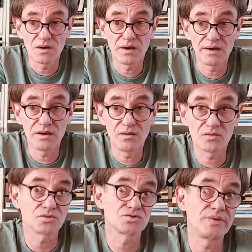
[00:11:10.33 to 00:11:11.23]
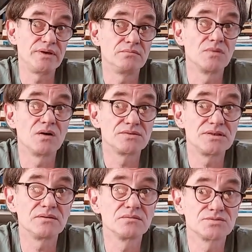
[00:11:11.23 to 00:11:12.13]
a country
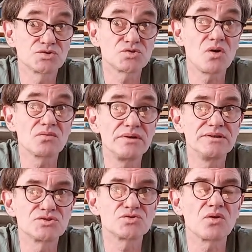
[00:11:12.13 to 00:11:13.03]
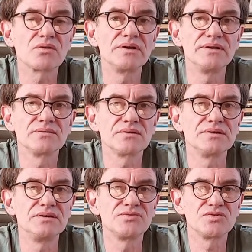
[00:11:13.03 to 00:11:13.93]
still strongly under
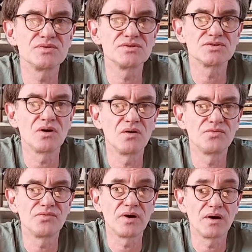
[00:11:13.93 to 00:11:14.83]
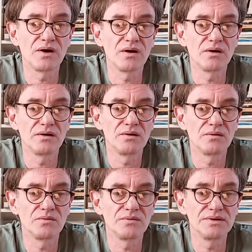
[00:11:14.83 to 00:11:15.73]
the influence of
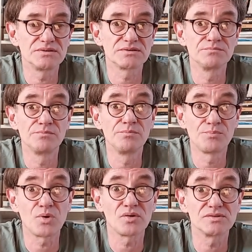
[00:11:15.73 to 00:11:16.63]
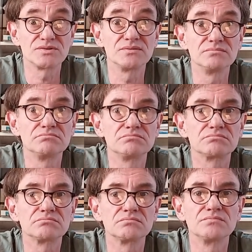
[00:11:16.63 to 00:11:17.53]
its Protestant
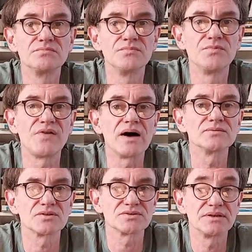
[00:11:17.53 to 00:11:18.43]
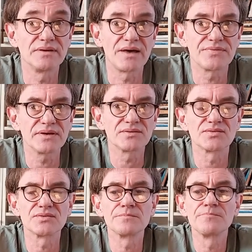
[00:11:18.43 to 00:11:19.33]
founders and
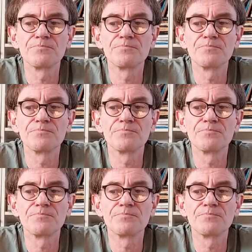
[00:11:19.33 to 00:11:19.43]
ethics,